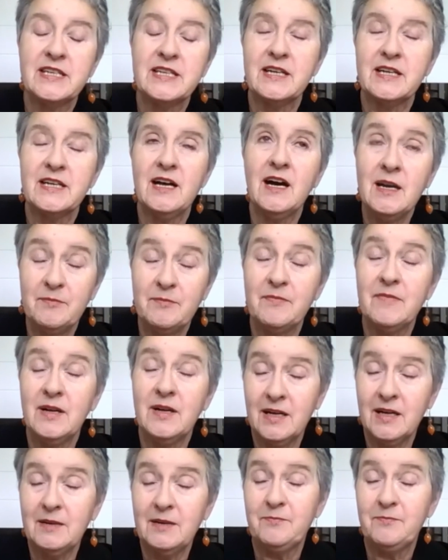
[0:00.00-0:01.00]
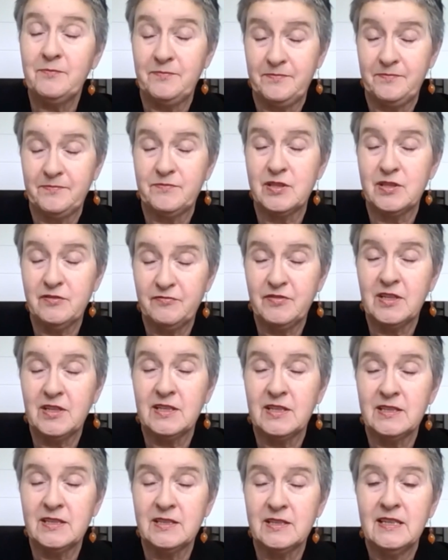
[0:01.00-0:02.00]

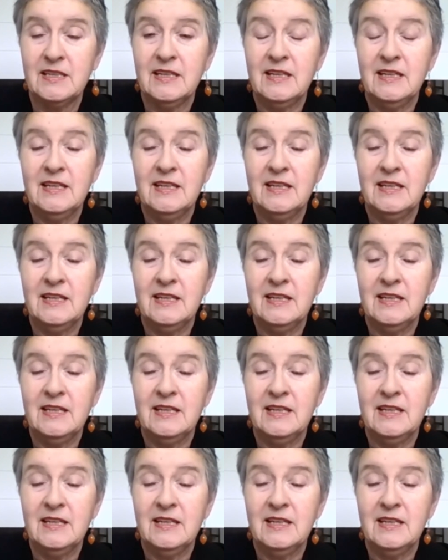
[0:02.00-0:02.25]
high-profile